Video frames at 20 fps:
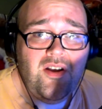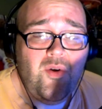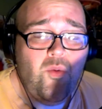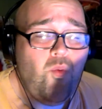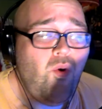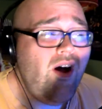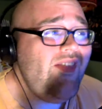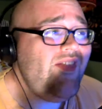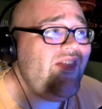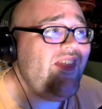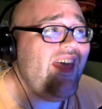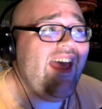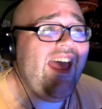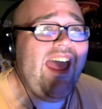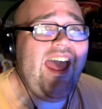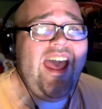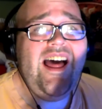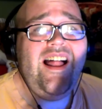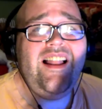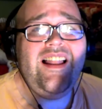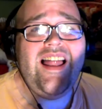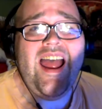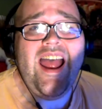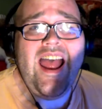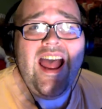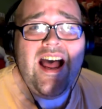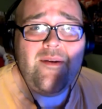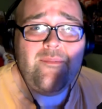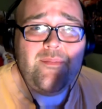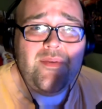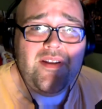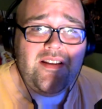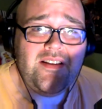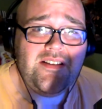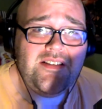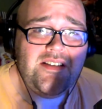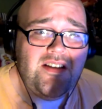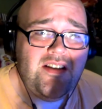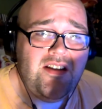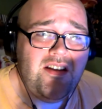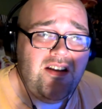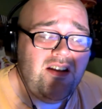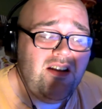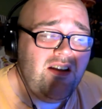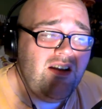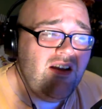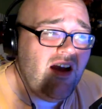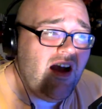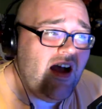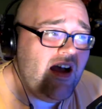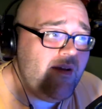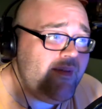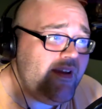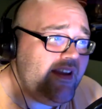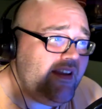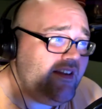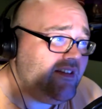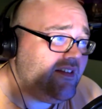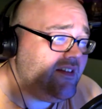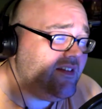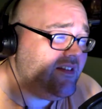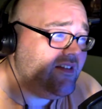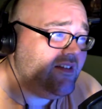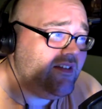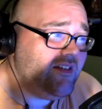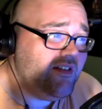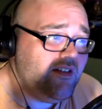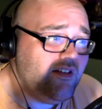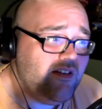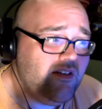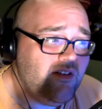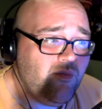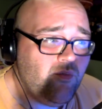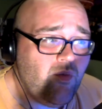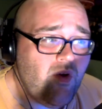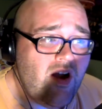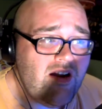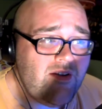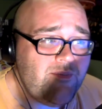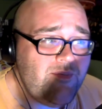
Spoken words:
What the hell happened? I mean, rock